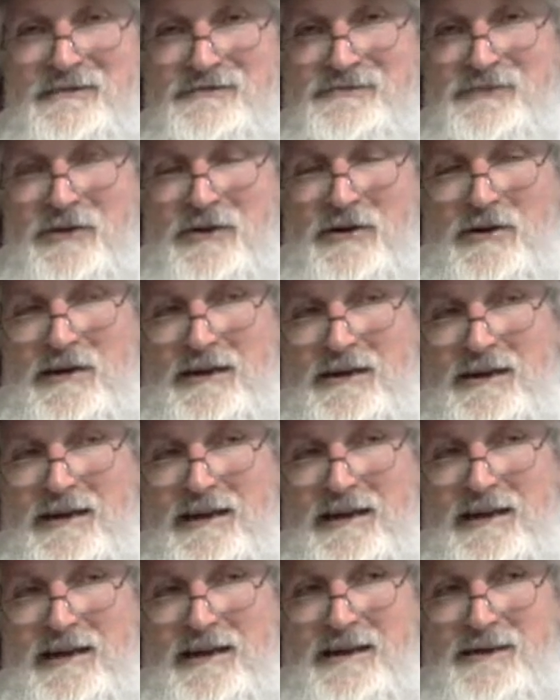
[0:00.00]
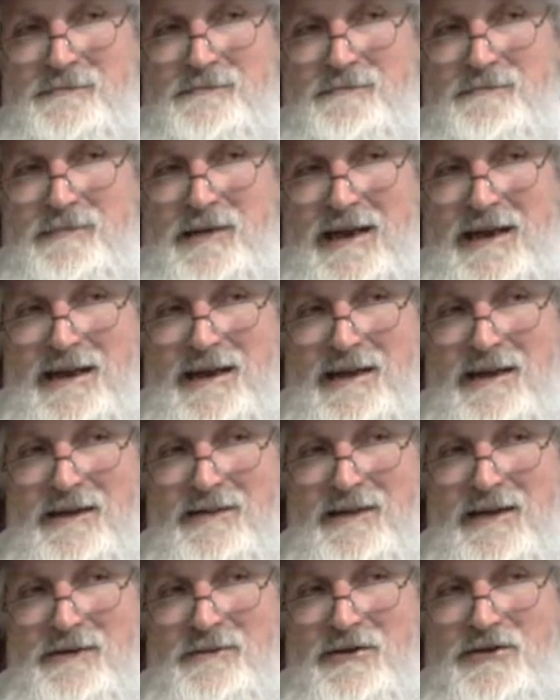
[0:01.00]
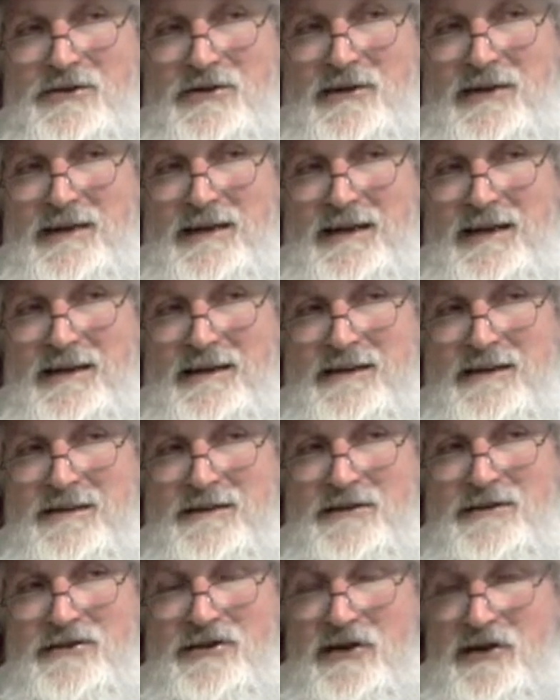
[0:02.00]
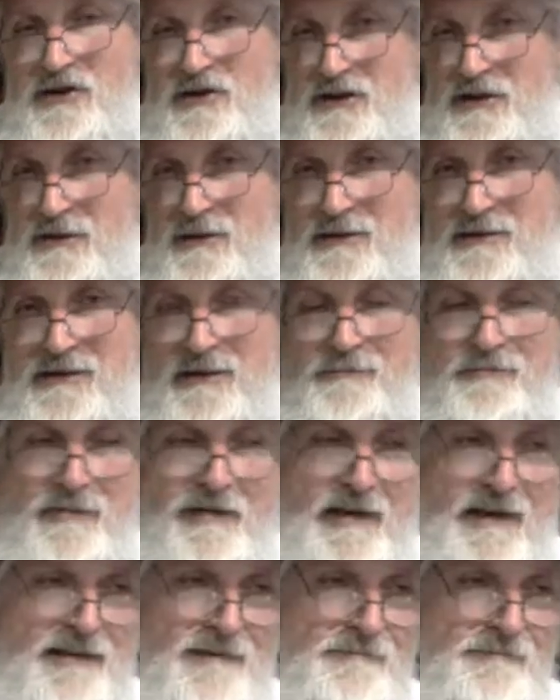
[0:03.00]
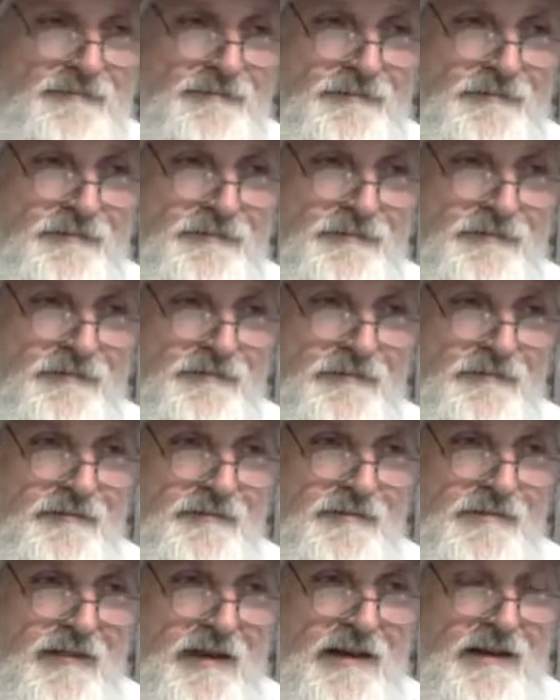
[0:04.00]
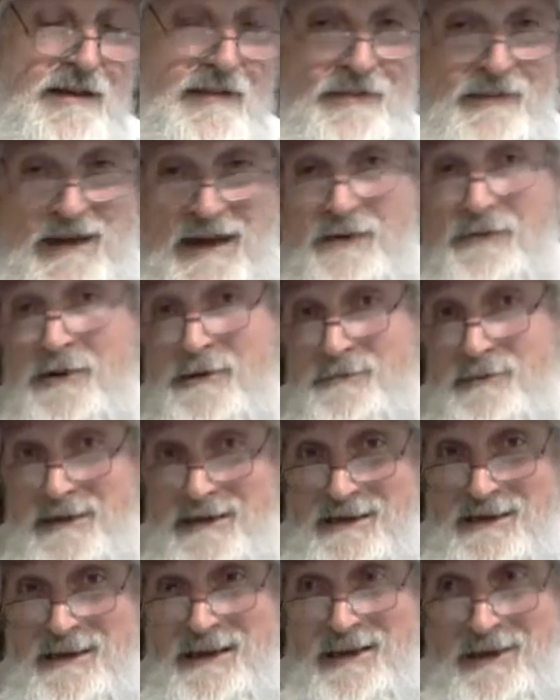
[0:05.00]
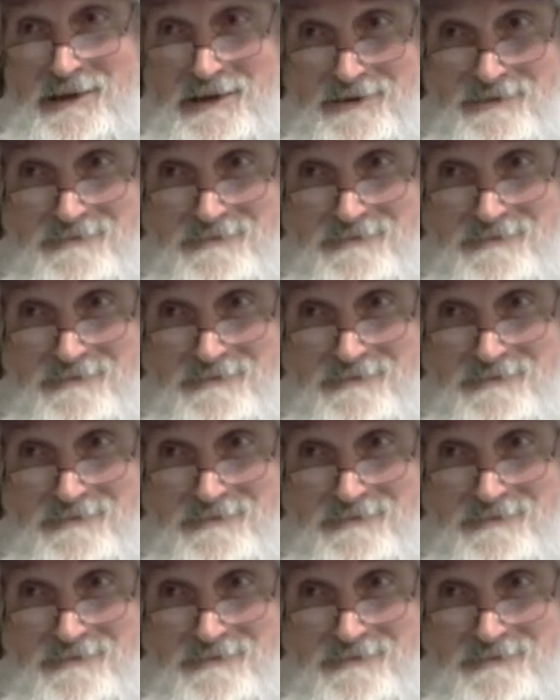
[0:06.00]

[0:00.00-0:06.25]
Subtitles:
For a being that was created to do something, that would be hell.